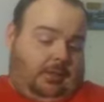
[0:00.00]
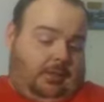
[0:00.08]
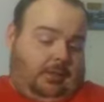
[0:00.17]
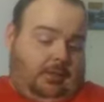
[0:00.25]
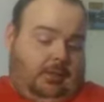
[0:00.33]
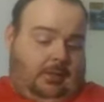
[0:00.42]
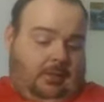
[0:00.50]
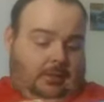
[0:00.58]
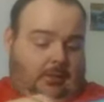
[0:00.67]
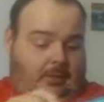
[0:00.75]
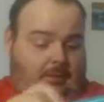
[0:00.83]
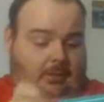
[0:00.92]

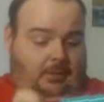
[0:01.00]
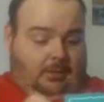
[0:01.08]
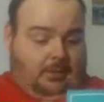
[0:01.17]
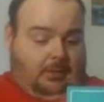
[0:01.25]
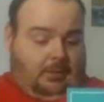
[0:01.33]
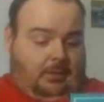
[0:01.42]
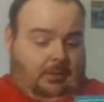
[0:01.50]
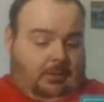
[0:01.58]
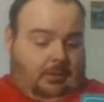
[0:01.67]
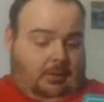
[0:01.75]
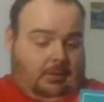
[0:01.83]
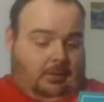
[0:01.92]

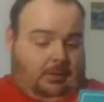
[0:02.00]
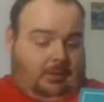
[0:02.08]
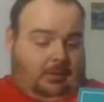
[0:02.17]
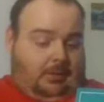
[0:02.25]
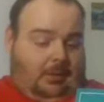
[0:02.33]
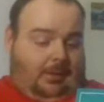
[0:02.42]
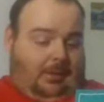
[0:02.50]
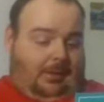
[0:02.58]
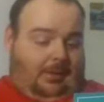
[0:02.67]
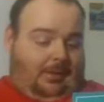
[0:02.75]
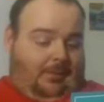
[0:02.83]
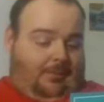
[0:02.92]

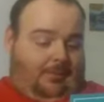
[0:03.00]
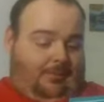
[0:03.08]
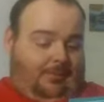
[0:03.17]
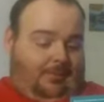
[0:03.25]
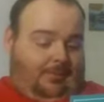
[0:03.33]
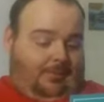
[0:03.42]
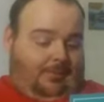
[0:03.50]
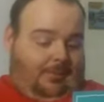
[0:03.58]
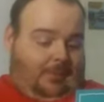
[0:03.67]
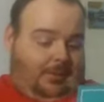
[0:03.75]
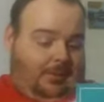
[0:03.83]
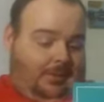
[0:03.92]

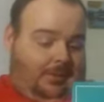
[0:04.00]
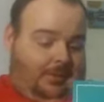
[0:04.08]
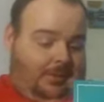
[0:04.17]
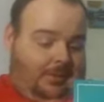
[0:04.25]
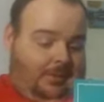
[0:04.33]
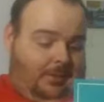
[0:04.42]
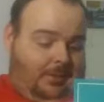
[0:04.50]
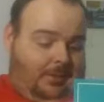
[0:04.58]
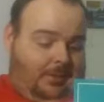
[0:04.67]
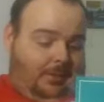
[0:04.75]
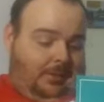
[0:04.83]
Nobody speaks.